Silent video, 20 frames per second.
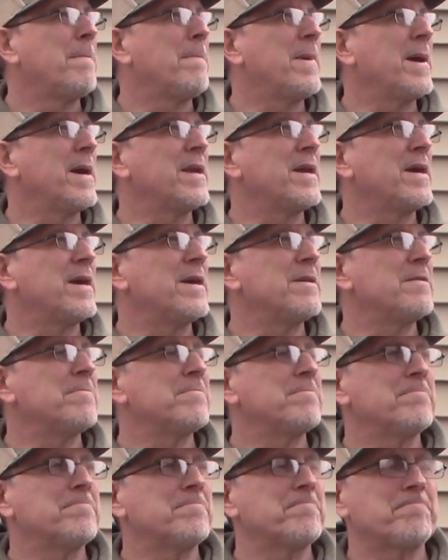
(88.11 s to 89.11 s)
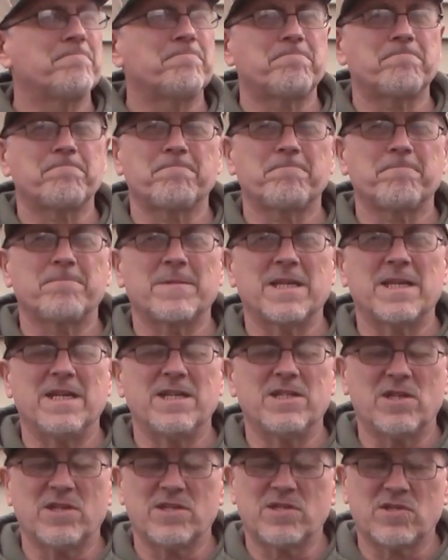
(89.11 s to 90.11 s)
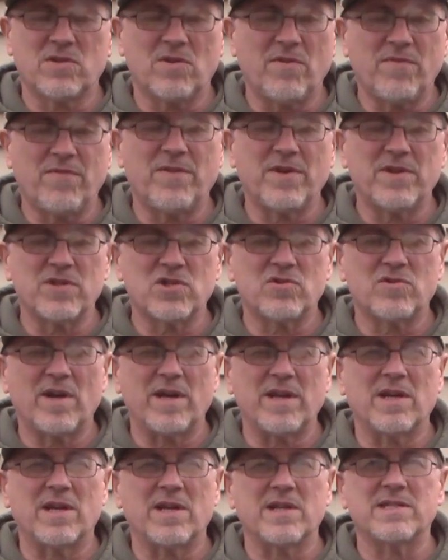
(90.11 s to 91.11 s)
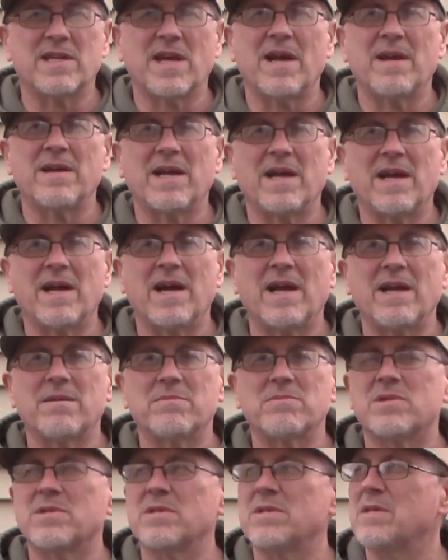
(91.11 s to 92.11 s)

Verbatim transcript: But uh, it's just so frustrating because I, I am...